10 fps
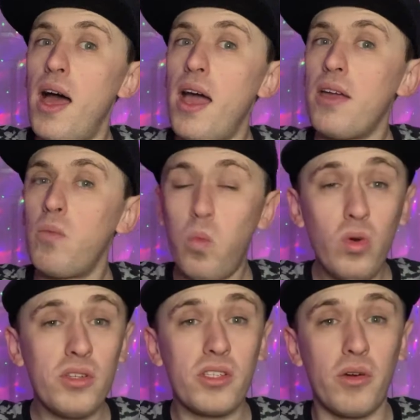Hey,
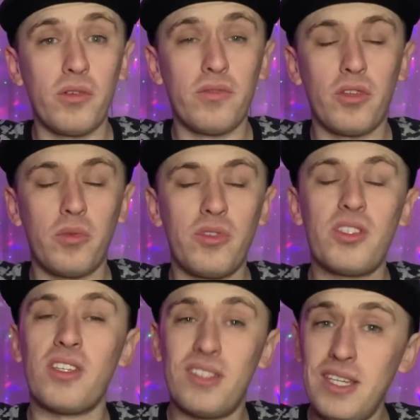what is going on
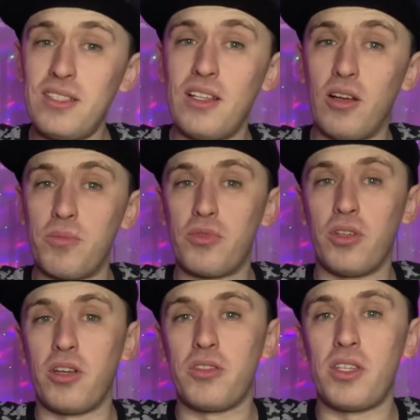viewers? Zesty Lime
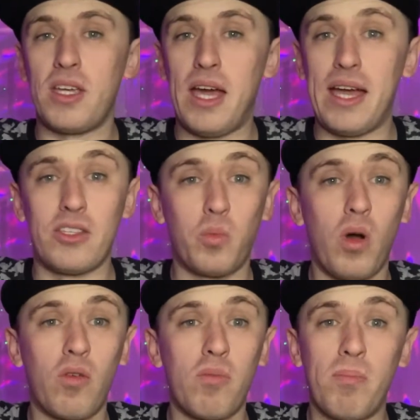Studios here and
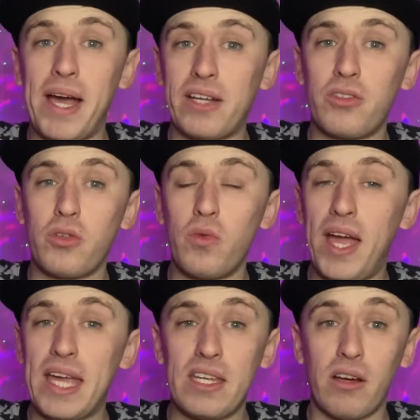welcome back to
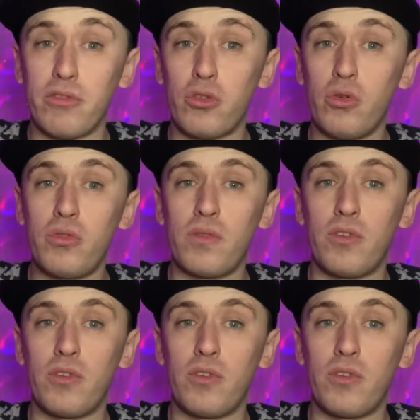another drinks